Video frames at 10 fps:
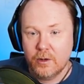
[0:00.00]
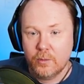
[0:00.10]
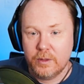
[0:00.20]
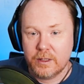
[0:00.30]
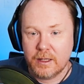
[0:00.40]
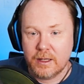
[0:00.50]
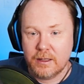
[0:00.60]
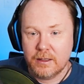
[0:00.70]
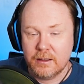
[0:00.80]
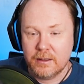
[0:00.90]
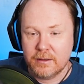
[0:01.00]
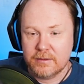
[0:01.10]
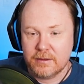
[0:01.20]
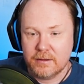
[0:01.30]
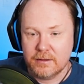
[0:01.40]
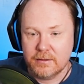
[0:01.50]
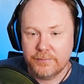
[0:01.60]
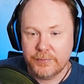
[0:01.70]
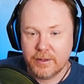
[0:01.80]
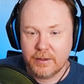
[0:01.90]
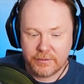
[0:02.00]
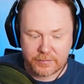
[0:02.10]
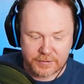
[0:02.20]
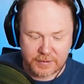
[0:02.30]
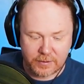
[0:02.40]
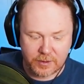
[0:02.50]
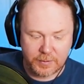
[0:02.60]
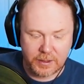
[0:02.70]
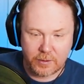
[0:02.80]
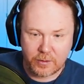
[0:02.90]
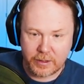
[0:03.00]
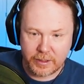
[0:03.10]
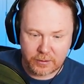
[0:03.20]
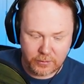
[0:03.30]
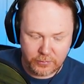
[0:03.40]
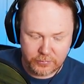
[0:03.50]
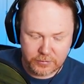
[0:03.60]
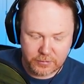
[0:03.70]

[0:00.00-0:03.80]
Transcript: We can add another target, and this one's now going to be our eye closed.